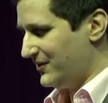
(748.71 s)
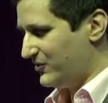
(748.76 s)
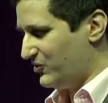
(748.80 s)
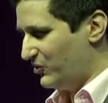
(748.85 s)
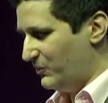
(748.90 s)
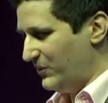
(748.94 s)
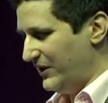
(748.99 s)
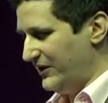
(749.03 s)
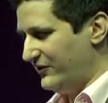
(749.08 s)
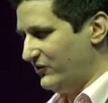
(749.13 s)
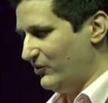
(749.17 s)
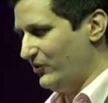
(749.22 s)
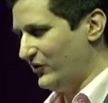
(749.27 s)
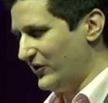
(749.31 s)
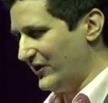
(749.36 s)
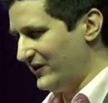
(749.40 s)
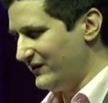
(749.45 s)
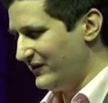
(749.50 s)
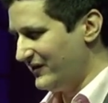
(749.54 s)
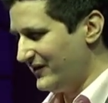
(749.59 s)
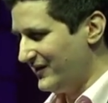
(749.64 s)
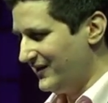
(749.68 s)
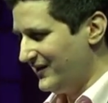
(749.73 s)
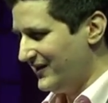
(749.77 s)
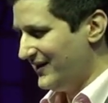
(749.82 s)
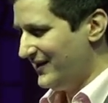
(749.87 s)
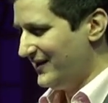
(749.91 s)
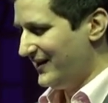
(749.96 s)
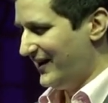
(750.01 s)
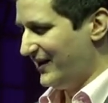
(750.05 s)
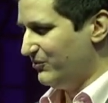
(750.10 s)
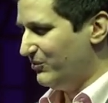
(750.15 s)
Complete success.
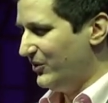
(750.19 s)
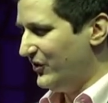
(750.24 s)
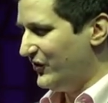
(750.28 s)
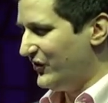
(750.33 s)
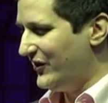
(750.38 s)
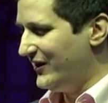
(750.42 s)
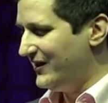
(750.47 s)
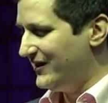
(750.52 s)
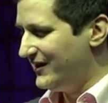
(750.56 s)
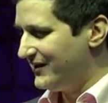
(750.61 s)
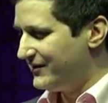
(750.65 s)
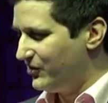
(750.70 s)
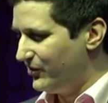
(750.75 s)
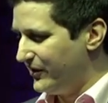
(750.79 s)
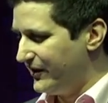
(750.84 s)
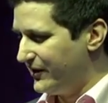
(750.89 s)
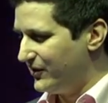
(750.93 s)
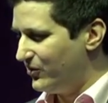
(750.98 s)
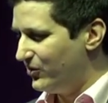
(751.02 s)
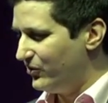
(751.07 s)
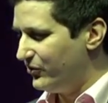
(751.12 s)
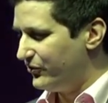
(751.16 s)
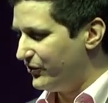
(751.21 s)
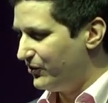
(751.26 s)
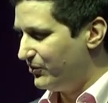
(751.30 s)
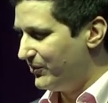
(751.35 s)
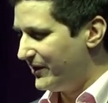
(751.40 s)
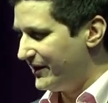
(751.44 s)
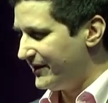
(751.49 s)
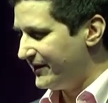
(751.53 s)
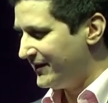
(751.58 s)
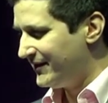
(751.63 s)
And we see it going all
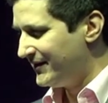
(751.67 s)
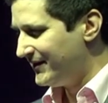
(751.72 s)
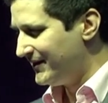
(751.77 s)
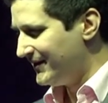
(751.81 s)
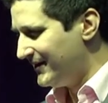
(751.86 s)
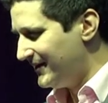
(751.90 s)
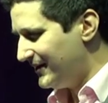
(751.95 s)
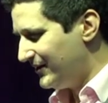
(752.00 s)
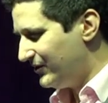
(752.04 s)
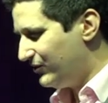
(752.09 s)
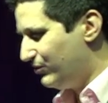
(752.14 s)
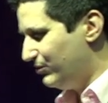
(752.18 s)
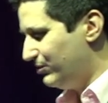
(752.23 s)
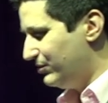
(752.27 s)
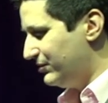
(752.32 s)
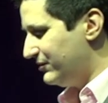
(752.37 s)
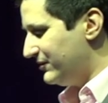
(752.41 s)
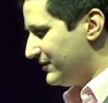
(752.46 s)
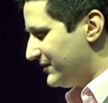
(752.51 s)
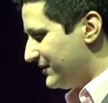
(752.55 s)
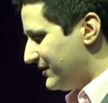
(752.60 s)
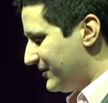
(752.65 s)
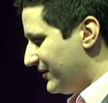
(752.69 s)
the way to